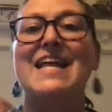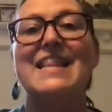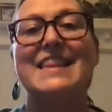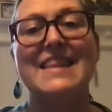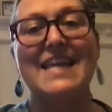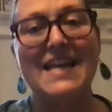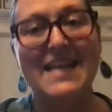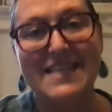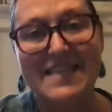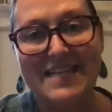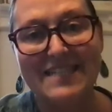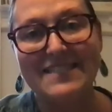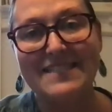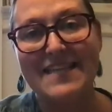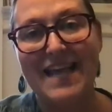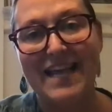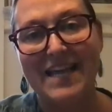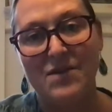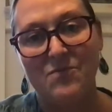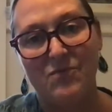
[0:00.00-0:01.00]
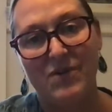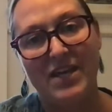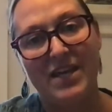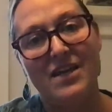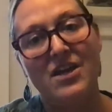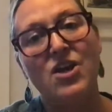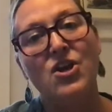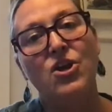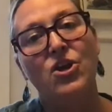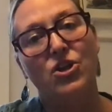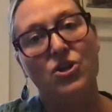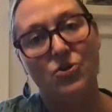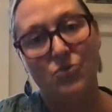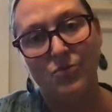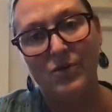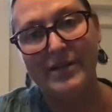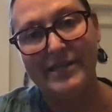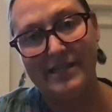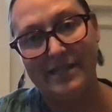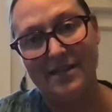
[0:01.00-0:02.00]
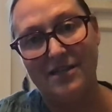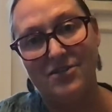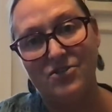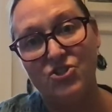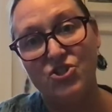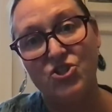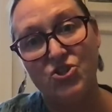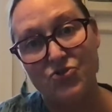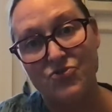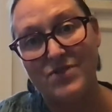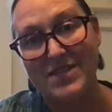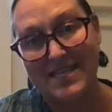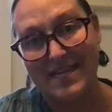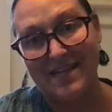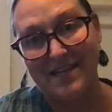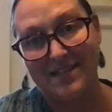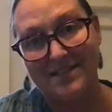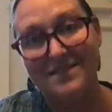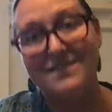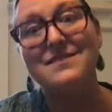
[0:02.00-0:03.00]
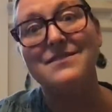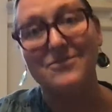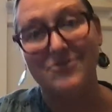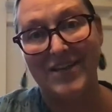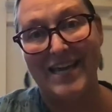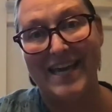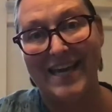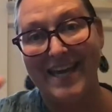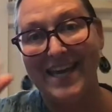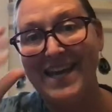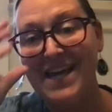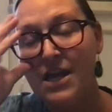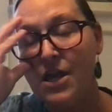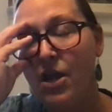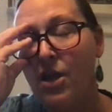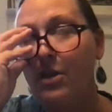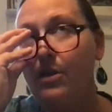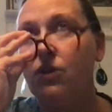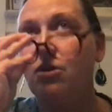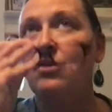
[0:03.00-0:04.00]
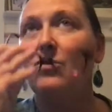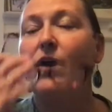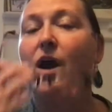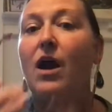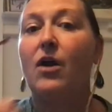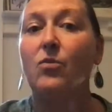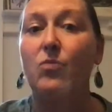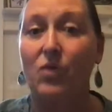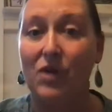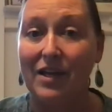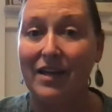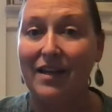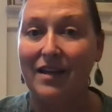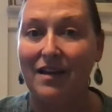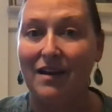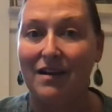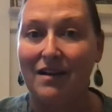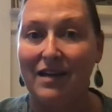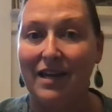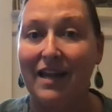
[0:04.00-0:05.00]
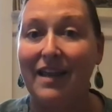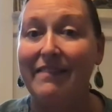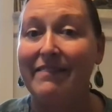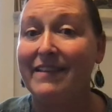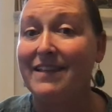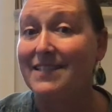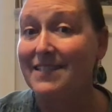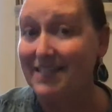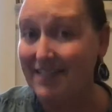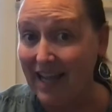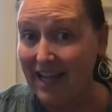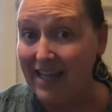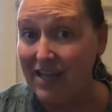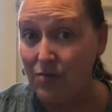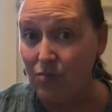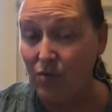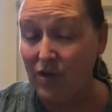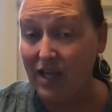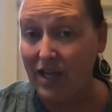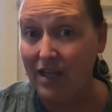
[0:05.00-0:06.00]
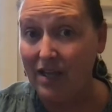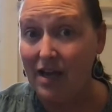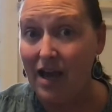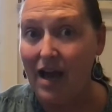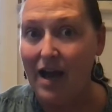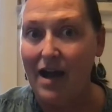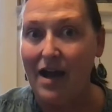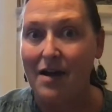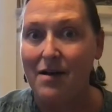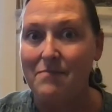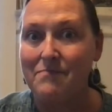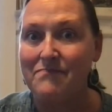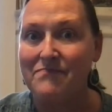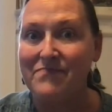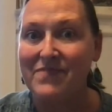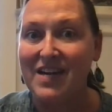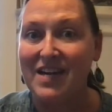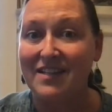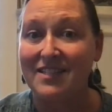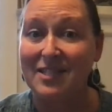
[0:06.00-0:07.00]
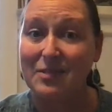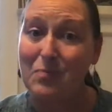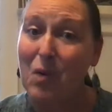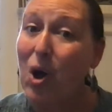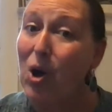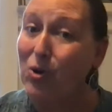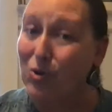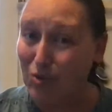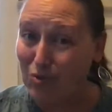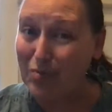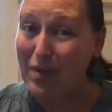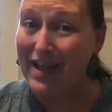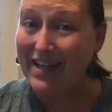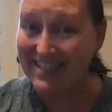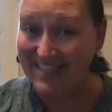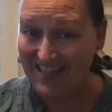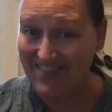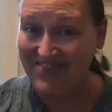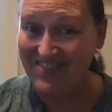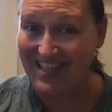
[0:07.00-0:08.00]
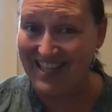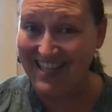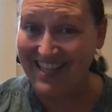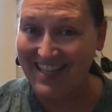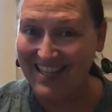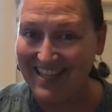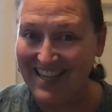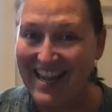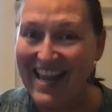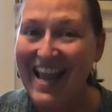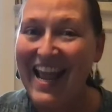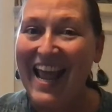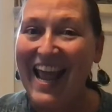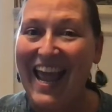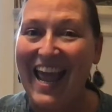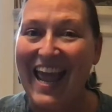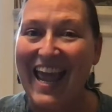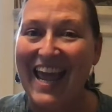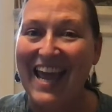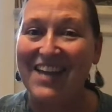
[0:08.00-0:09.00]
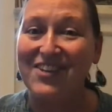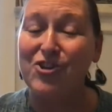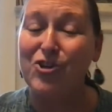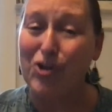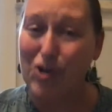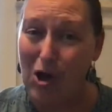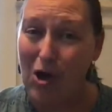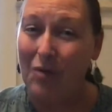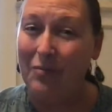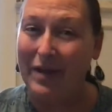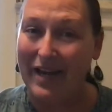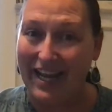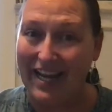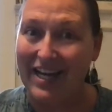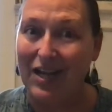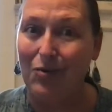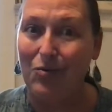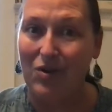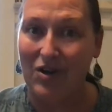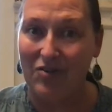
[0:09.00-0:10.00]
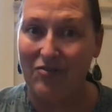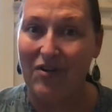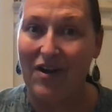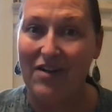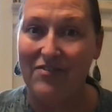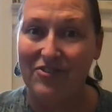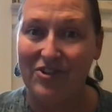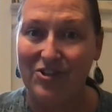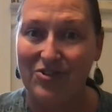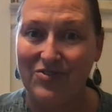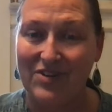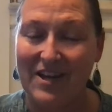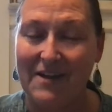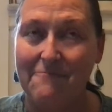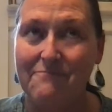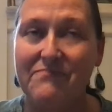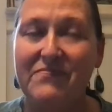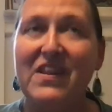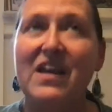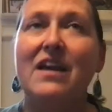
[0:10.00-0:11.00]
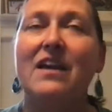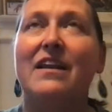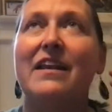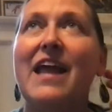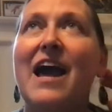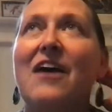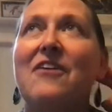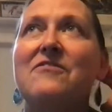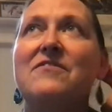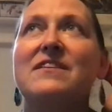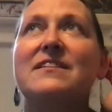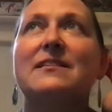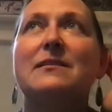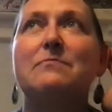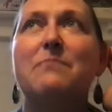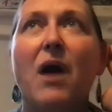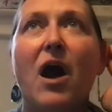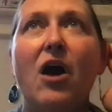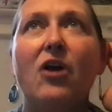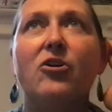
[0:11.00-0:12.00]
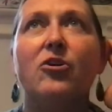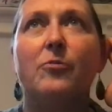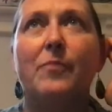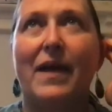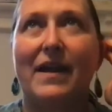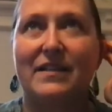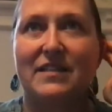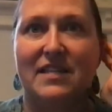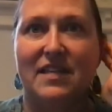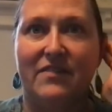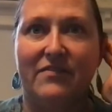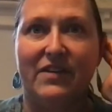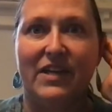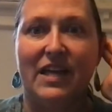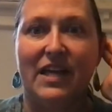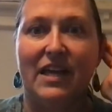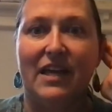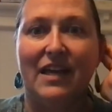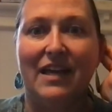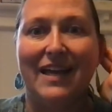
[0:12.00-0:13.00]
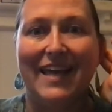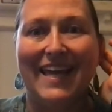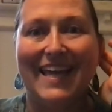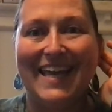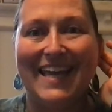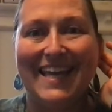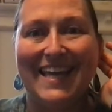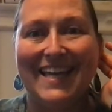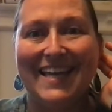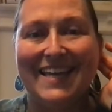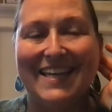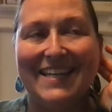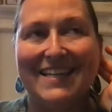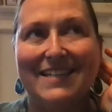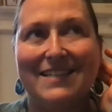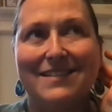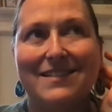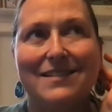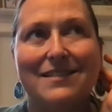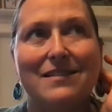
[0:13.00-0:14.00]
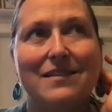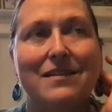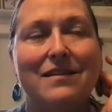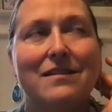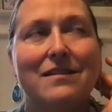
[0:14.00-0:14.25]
Then in the second week, you're working on 2 things, okay? You are working on, in the second week, a small group activity and your culminating work for every unit. Now, the small group activity is